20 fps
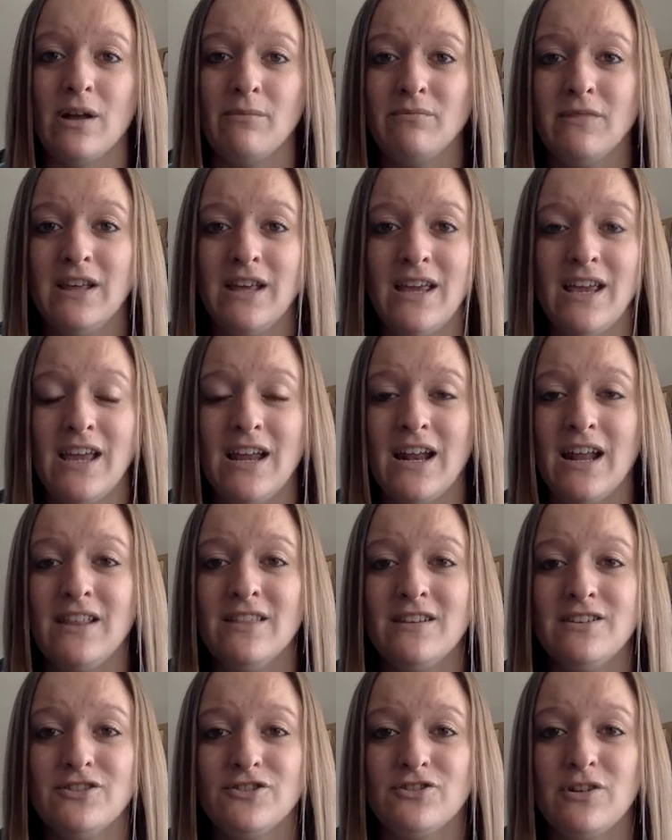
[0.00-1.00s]
I'm linking it in
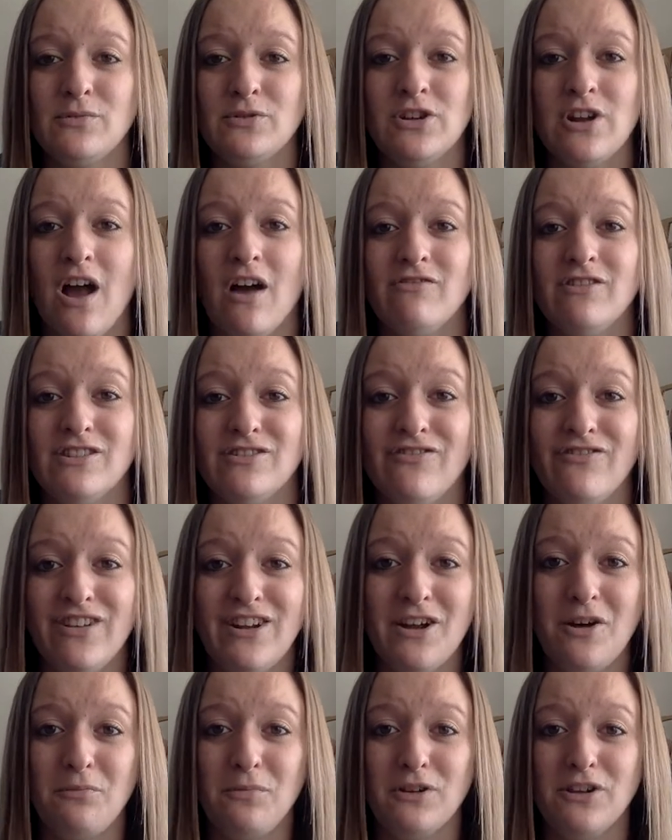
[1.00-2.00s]
the description of this
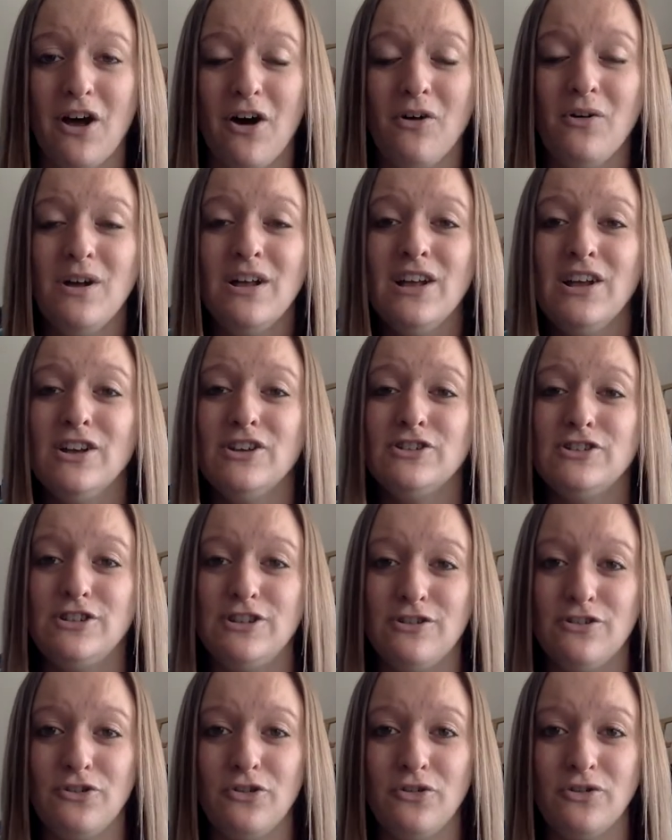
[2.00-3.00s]
video below, so
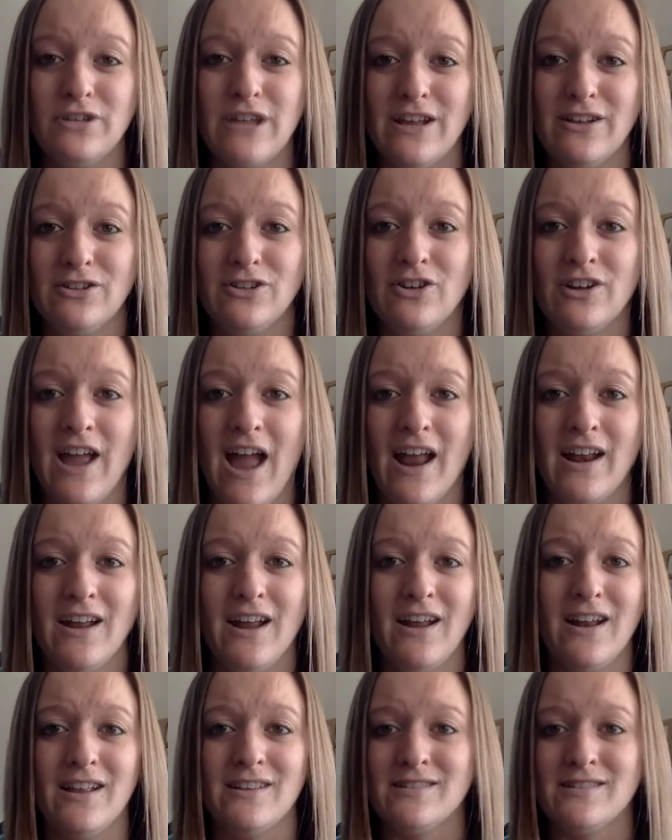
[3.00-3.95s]
you can go take a look at it.